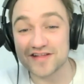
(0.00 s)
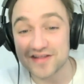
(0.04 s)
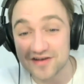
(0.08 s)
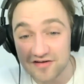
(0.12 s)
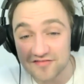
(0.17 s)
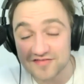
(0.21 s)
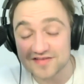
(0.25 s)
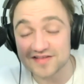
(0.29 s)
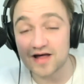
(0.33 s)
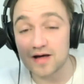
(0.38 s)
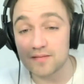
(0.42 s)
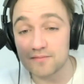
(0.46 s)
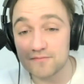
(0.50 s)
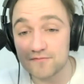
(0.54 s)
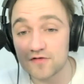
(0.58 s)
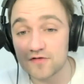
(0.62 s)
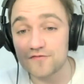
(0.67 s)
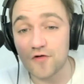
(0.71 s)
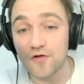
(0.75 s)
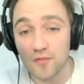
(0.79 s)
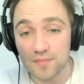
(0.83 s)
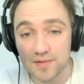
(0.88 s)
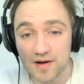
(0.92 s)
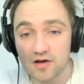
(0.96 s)
And obviously, I'm full
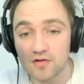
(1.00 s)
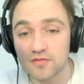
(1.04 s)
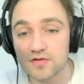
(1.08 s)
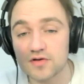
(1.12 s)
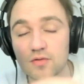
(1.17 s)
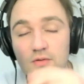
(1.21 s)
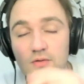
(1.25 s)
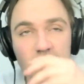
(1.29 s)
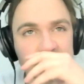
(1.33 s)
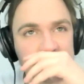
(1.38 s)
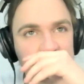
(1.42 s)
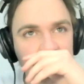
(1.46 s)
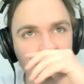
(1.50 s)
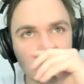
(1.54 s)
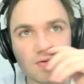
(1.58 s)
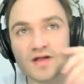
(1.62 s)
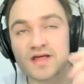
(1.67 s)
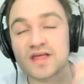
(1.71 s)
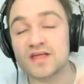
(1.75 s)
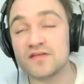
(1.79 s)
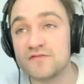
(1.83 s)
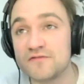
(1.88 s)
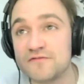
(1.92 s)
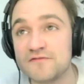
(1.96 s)
of hope, and I know you are too. But
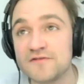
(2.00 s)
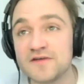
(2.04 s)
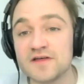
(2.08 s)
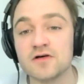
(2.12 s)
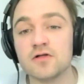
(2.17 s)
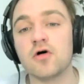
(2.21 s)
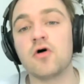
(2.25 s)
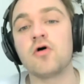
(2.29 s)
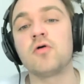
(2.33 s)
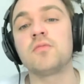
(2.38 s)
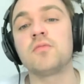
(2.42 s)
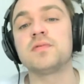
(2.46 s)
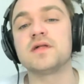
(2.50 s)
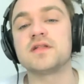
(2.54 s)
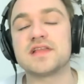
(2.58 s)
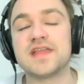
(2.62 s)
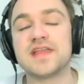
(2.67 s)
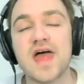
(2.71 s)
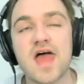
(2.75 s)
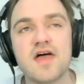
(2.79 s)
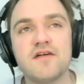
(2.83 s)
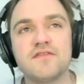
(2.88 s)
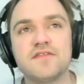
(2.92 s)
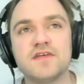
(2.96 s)
it can feel hopeless and
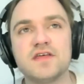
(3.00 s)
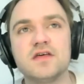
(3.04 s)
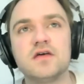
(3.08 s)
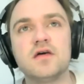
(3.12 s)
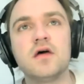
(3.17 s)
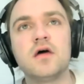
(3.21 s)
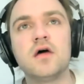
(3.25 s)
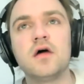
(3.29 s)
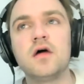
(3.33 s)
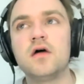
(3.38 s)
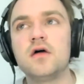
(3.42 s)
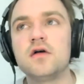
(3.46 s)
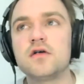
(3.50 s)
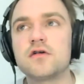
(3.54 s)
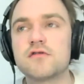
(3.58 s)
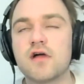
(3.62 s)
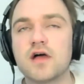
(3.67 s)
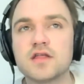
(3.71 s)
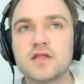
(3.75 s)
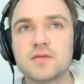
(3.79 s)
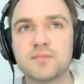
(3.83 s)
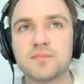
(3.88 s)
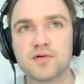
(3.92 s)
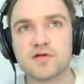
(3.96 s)
heavy
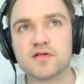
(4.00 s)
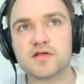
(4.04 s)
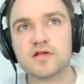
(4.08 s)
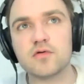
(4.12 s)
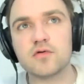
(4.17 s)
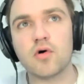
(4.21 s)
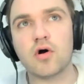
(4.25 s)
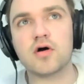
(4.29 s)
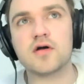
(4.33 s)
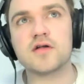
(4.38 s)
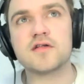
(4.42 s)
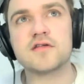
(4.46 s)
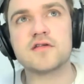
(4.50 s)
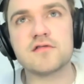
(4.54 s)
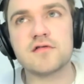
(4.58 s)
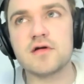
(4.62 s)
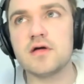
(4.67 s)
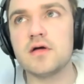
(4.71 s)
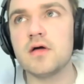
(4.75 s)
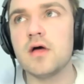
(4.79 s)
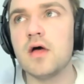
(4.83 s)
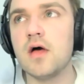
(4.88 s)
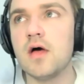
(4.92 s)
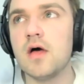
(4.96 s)
trying to pursue
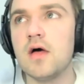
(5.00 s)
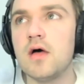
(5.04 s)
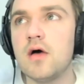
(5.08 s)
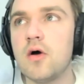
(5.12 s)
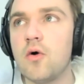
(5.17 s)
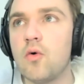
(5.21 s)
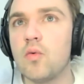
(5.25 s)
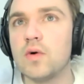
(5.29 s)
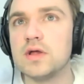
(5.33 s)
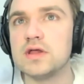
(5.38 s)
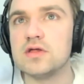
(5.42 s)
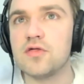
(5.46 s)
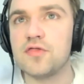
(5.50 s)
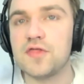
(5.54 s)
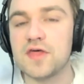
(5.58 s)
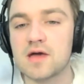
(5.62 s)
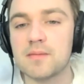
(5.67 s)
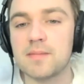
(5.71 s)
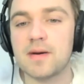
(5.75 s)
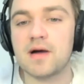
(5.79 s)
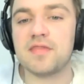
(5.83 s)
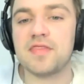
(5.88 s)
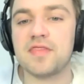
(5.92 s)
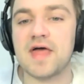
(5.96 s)
artistry when you think
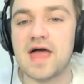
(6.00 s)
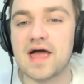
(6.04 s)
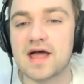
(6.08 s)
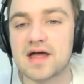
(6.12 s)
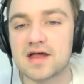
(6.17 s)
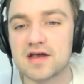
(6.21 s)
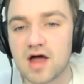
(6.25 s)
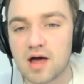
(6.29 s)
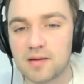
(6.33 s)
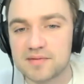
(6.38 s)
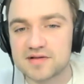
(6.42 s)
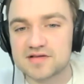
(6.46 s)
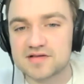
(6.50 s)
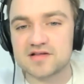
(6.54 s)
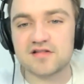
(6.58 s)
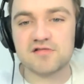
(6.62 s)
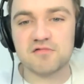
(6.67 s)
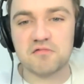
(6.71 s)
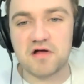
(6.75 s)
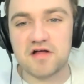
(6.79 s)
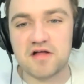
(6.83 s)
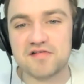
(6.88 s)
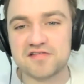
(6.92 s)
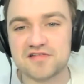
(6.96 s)
about the economic
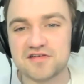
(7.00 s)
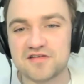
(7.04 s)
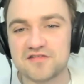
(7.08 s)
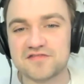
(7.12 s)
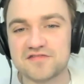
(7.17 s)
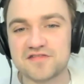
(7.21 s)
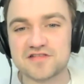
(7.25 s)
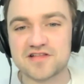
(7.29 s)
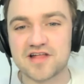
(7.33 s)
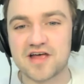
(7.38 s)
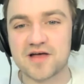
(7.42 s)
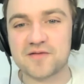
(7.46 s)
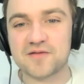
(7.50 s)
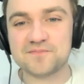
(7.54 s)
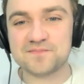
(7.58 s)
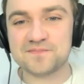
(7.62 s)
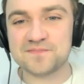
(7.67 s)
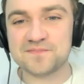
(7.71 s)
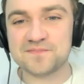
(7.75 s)
situation of just like